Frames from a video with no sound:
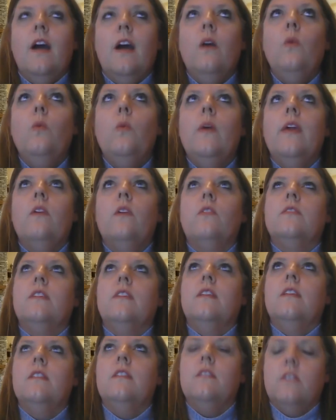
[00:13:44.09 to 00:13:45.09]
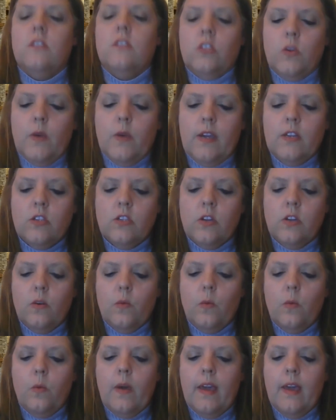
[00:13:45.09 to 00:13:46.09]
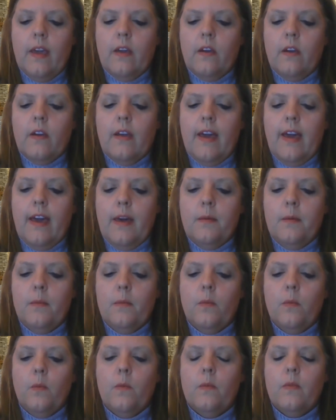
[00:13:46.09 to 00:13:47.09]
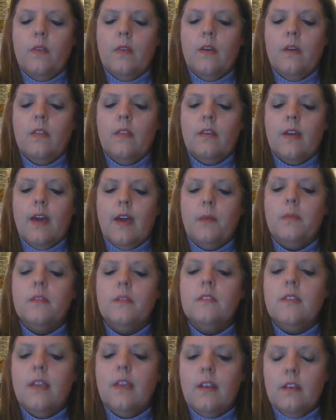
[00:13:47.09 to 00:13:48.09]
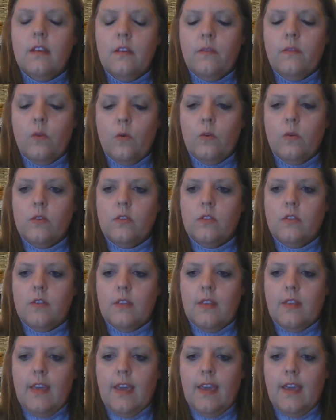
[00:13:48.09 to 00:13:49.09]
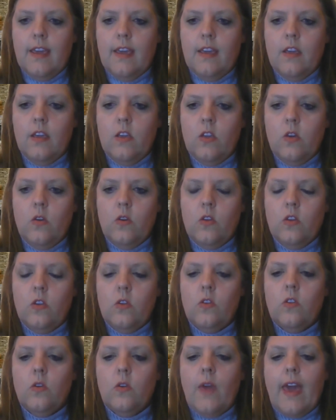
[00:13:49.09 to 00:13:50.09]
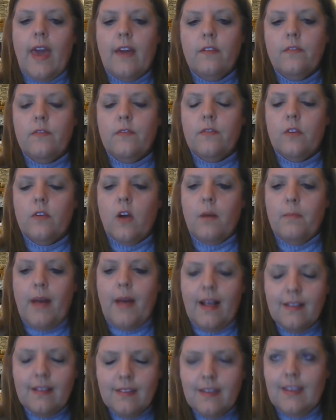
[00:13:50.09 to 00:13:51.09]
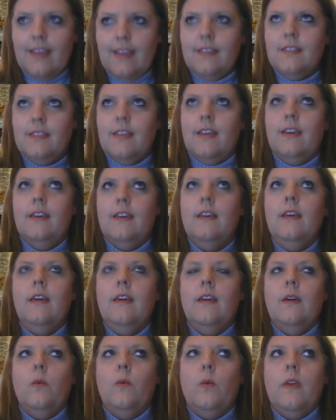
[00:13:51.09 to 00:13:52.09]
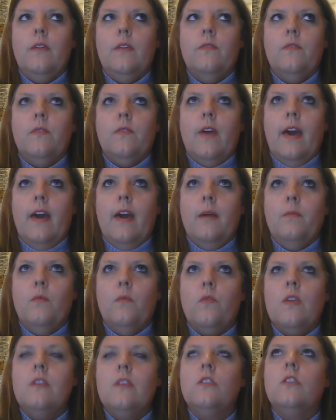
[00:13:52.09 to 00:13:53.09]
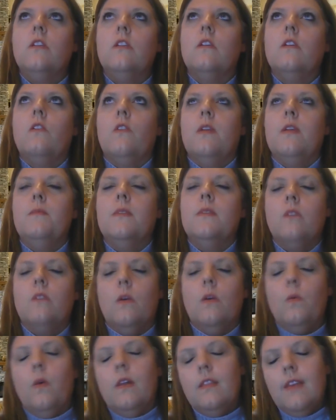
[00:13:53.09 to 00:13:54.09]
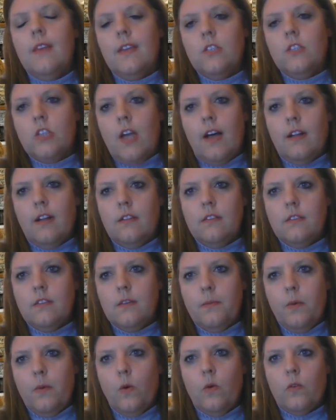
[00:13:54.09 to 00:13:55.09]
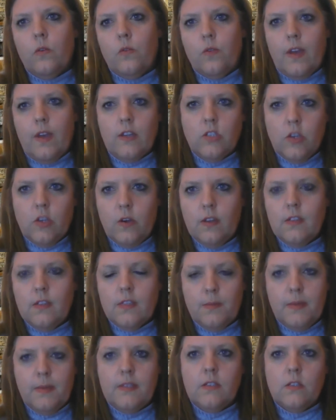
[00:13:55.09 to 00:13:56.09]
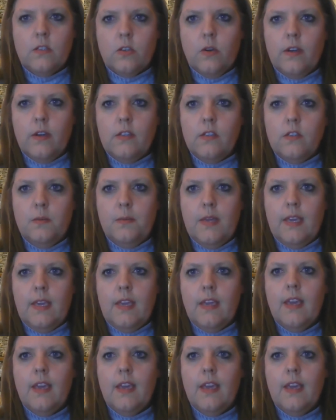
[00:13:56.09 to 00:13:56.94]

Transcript: we're sitting in a situation where the couple is getting divorced. You have compiled the data. We've reached an agreement on what that child support ratio and the split is going to be.